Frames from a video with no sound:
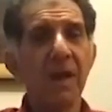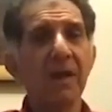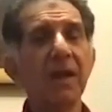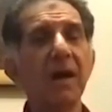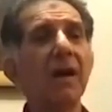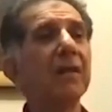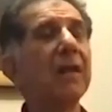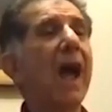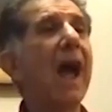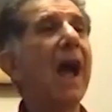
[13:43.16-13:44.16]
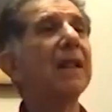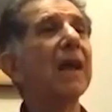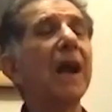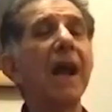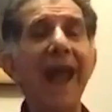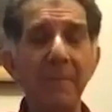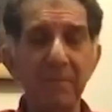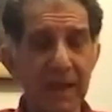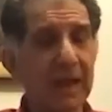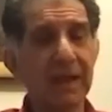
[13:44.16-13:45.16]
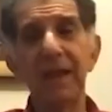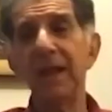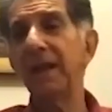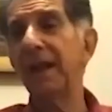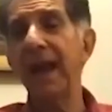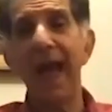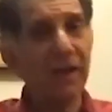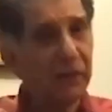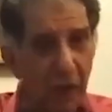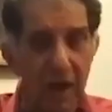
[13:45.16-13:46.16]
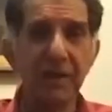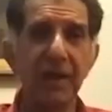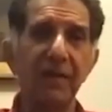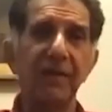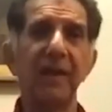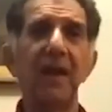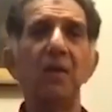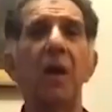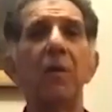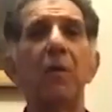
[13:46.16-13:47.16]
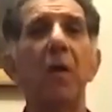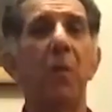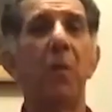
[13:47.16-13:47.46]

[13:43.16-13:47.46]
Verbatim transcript: The, the, collect the, the, the casualties in World War